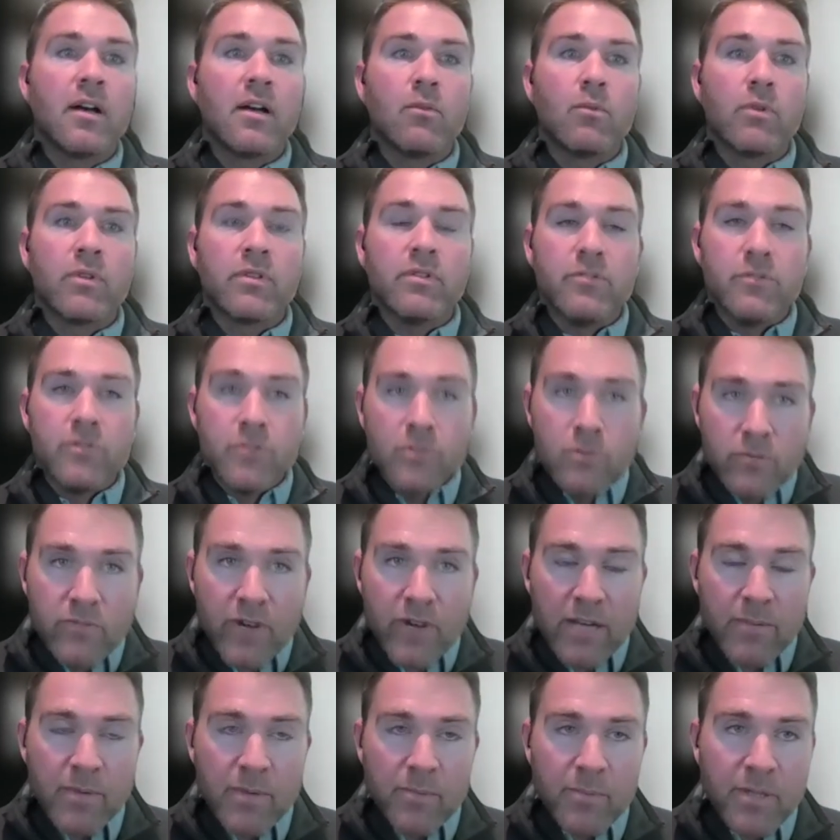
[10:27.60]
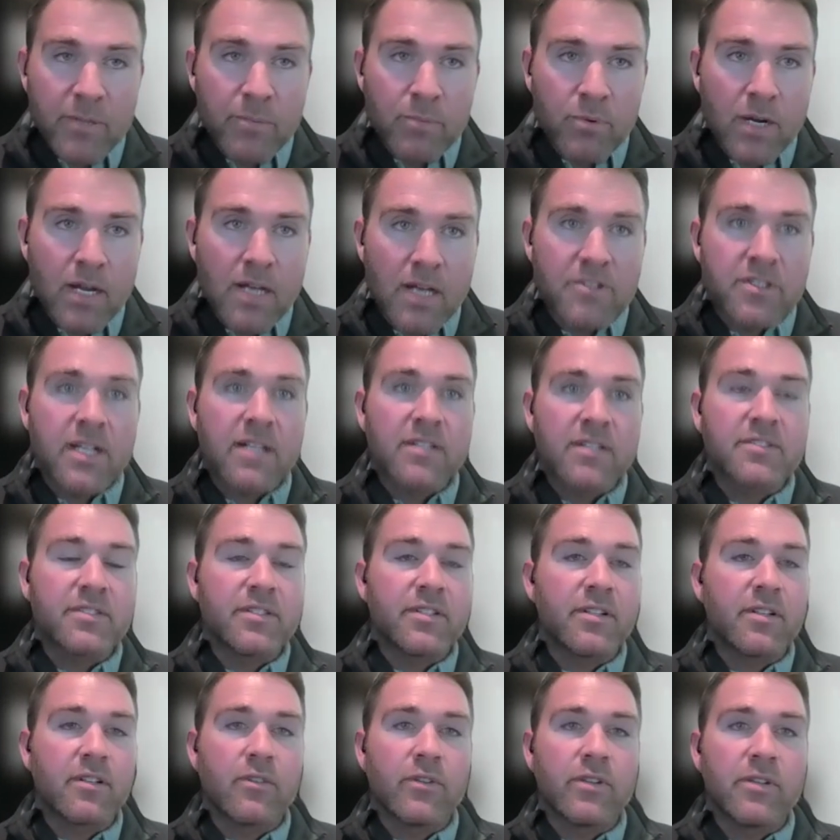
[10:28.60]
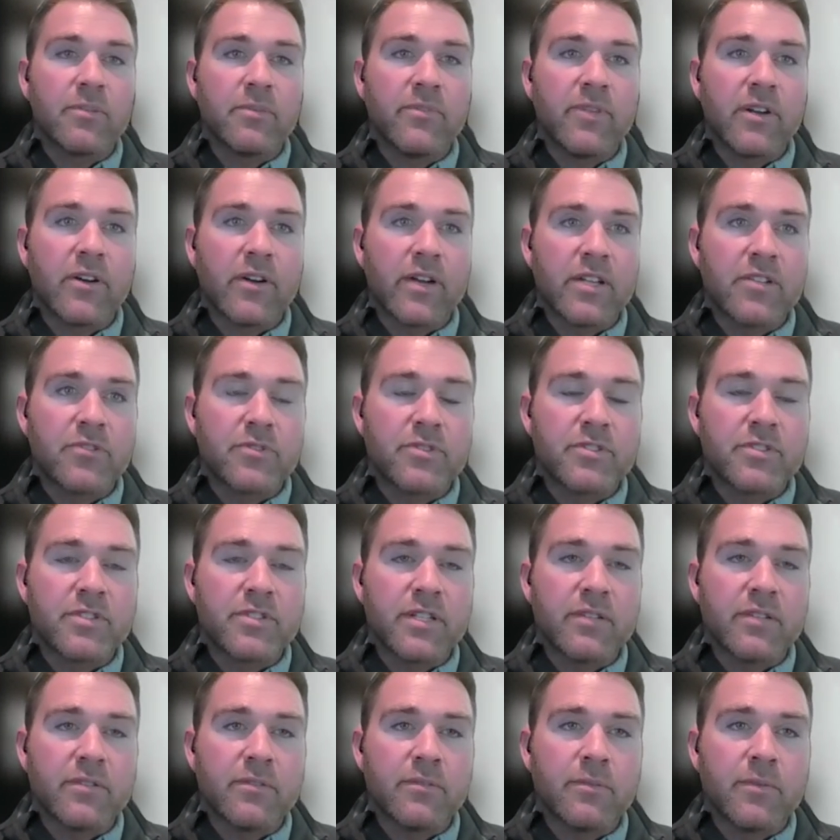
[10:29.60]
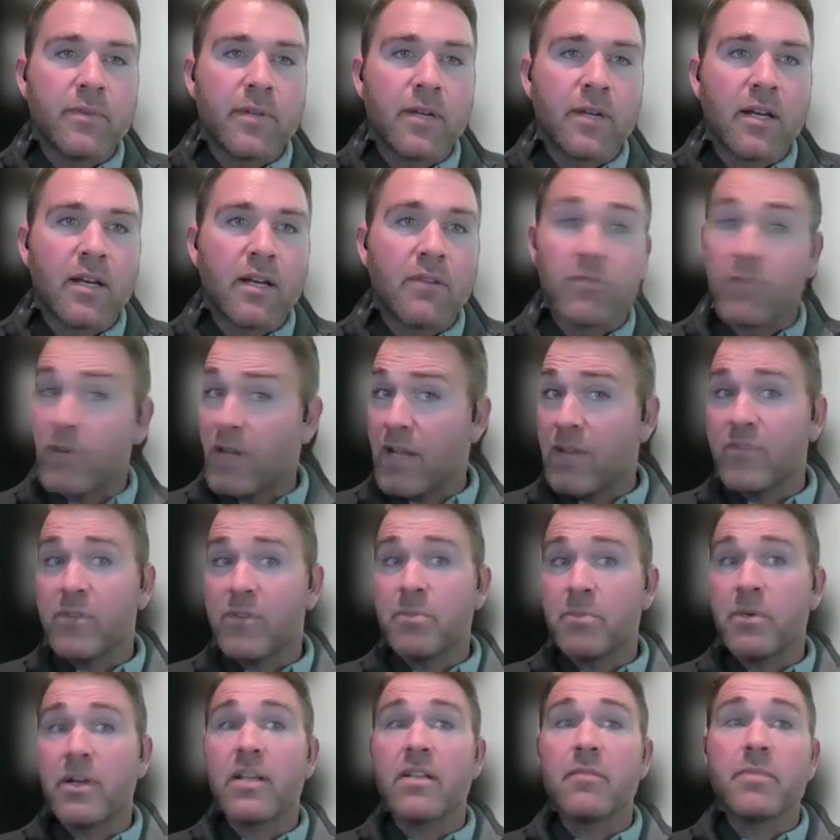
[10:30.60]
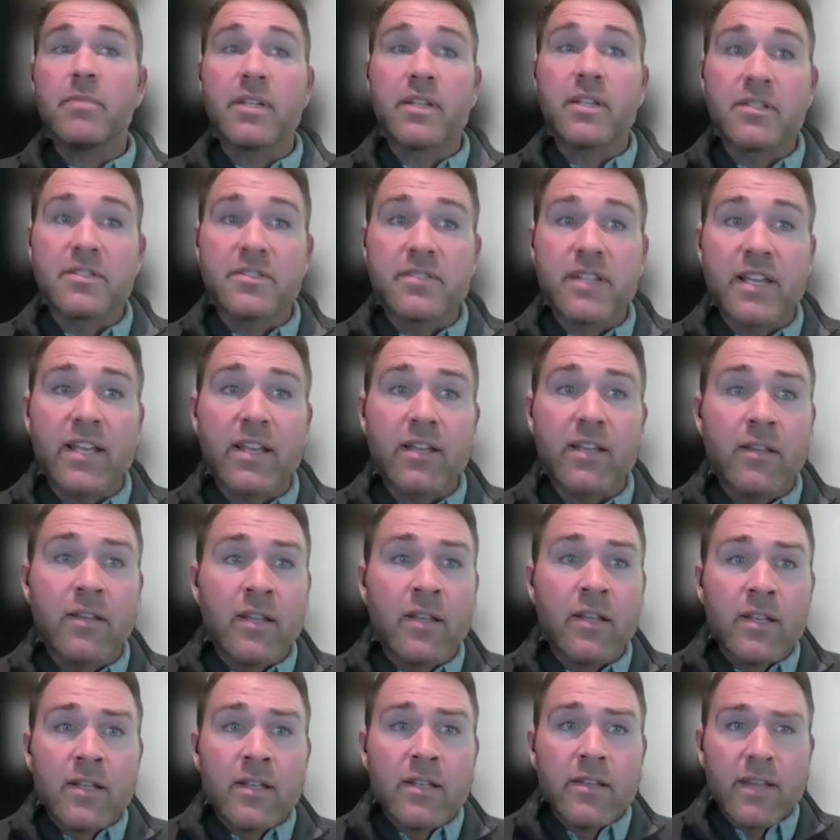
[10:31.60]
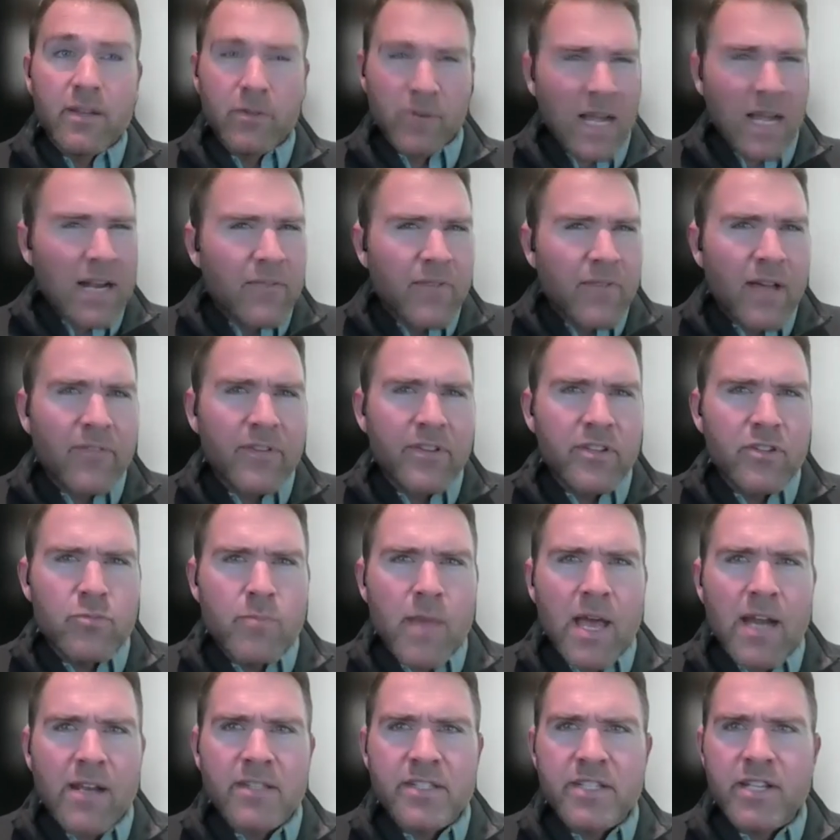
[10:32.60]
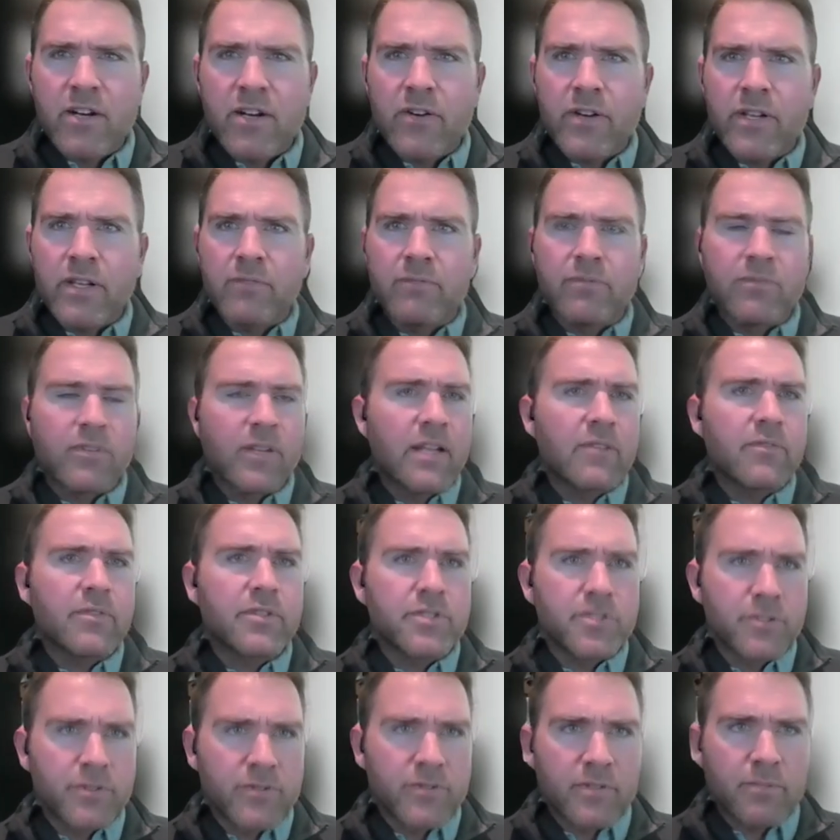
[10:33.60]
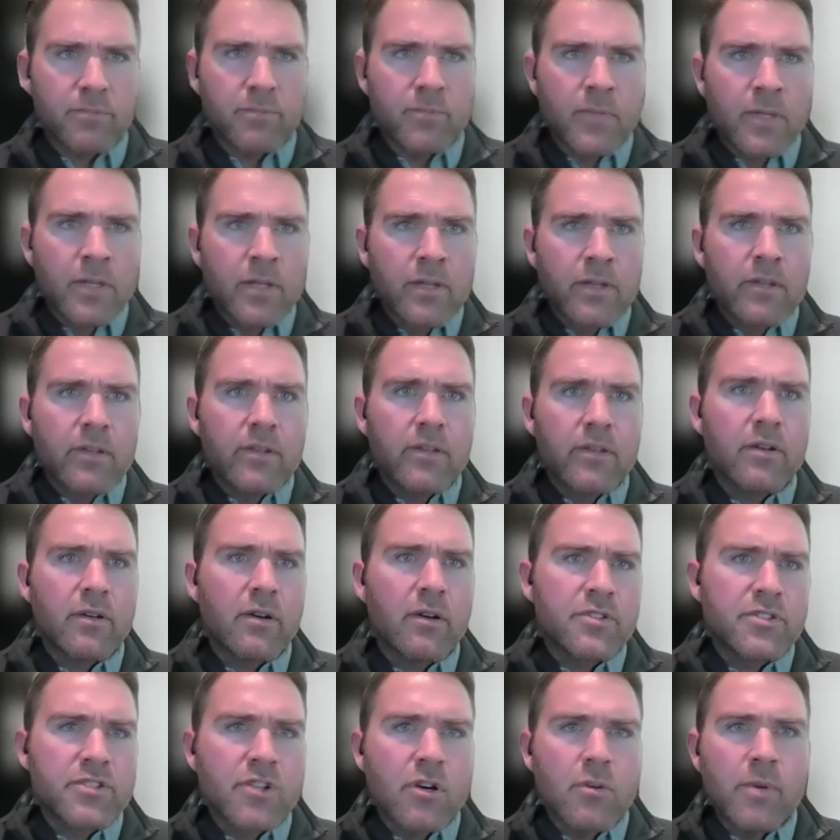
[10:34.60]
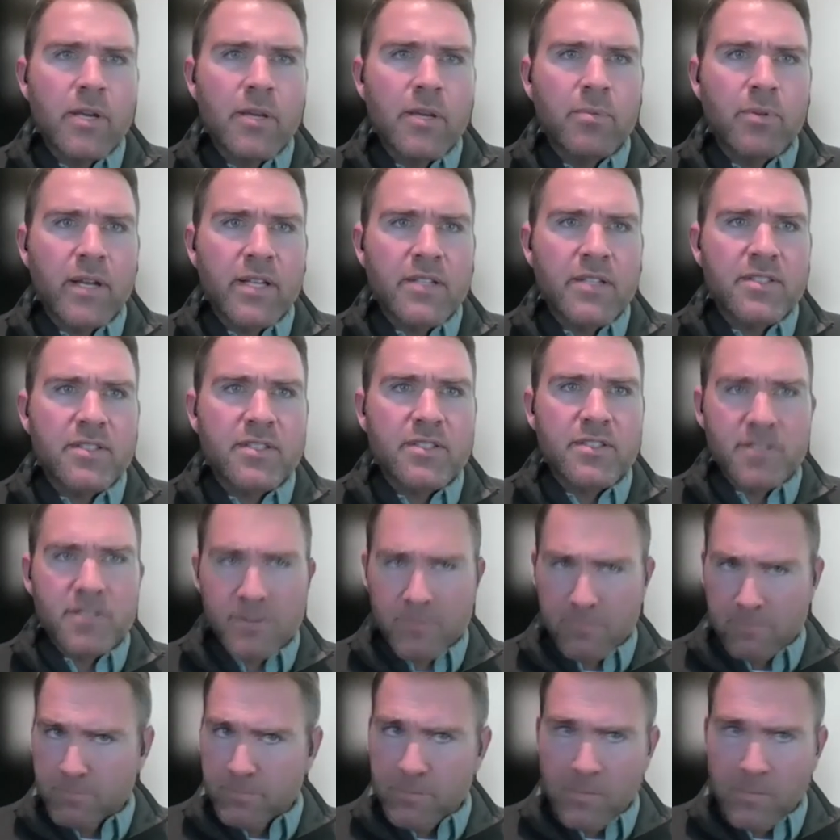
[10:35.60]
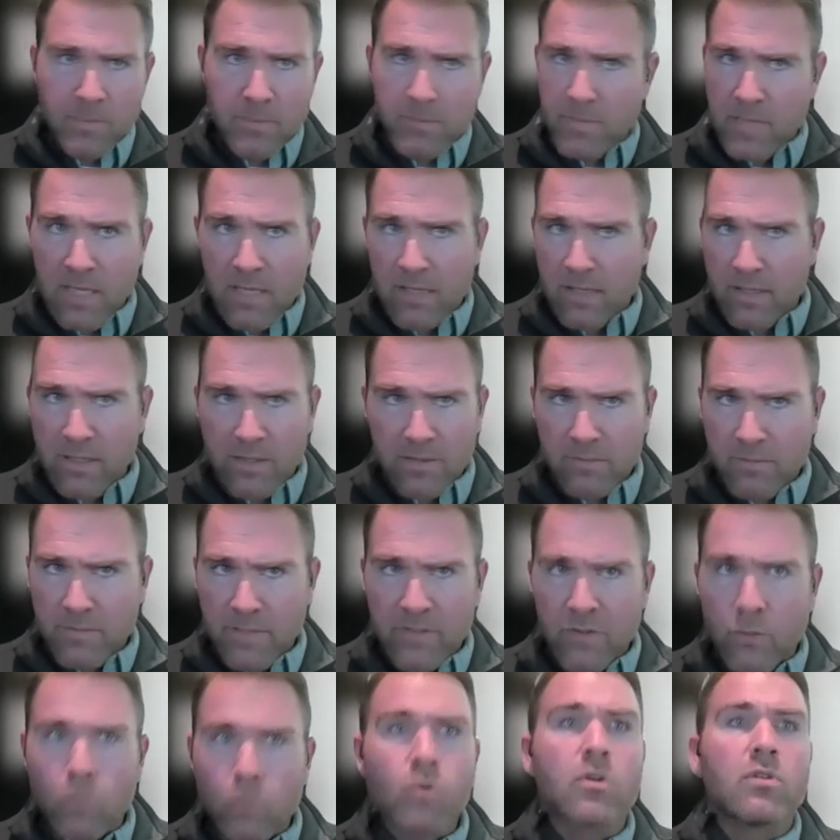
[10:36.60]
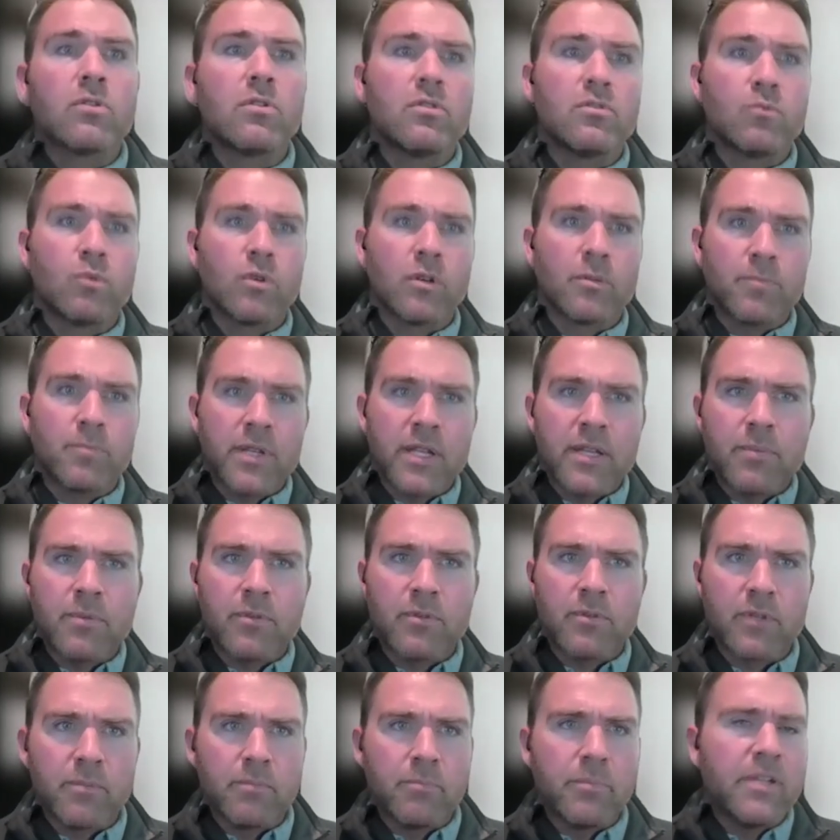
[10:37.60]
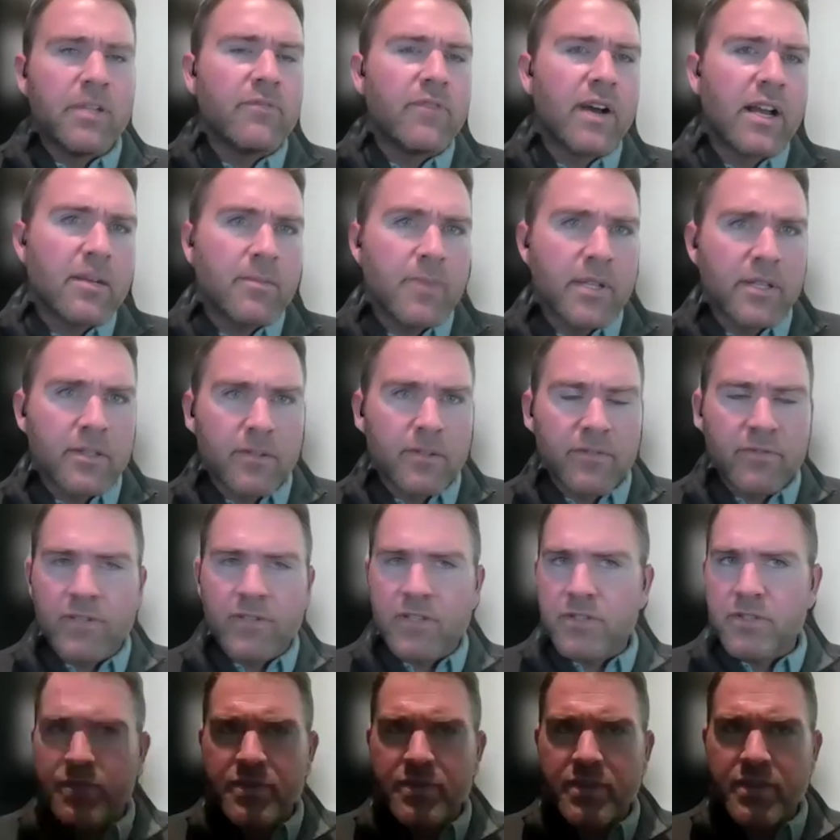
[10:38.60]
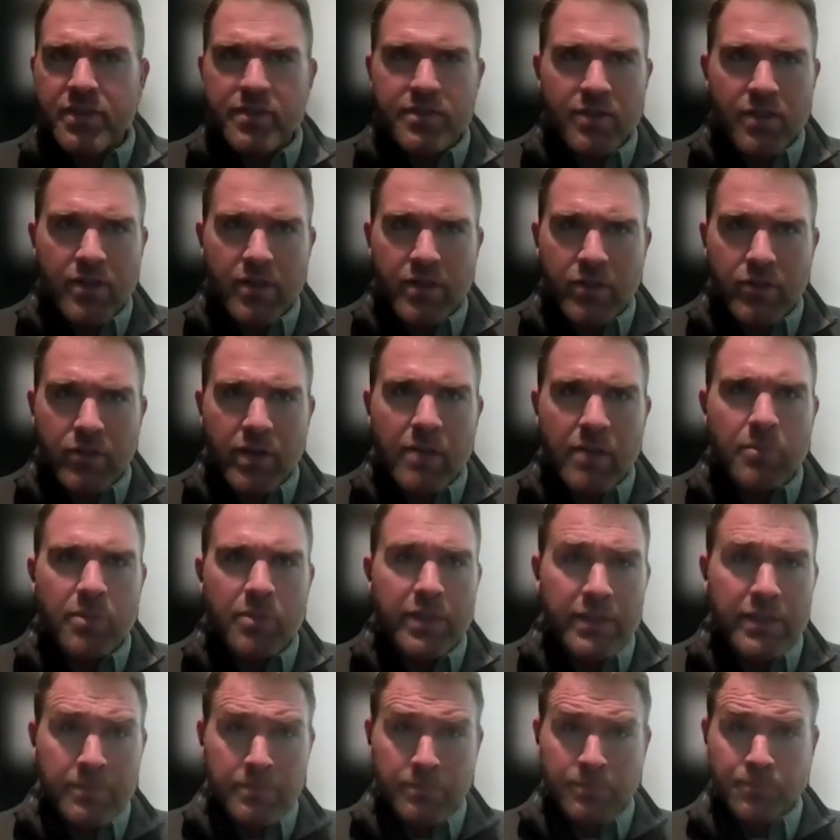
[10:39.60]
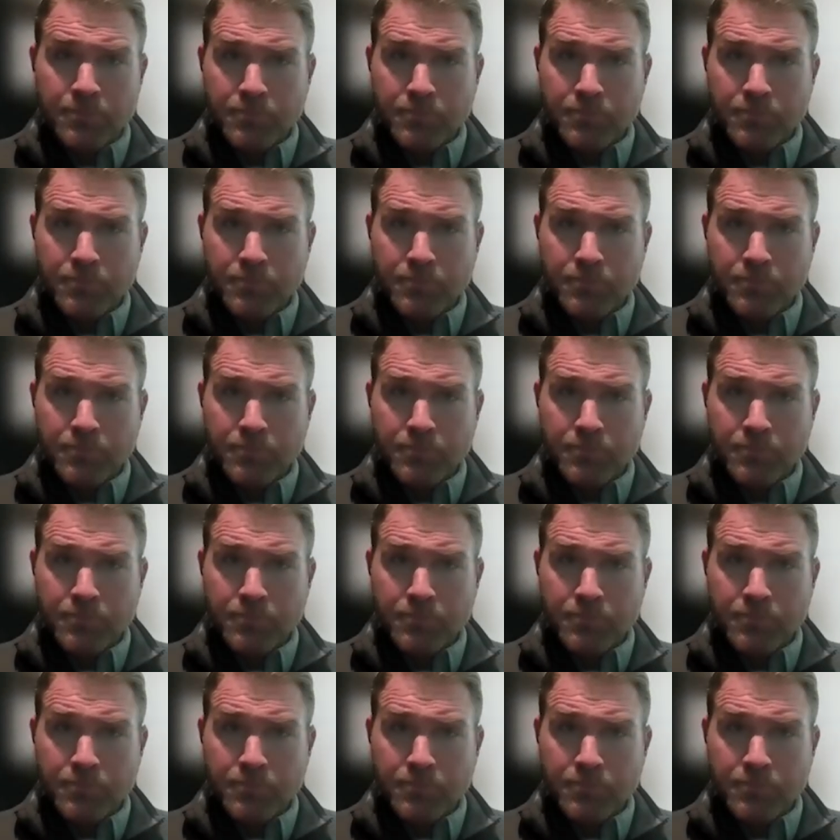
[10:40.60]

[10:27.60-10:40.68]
with new vitamin B projects that are going to be very interesting for everybody, because they kind of have a humanitarian flavor to them. There are so many places in the world where people in B vitamin deficiencies are incredibly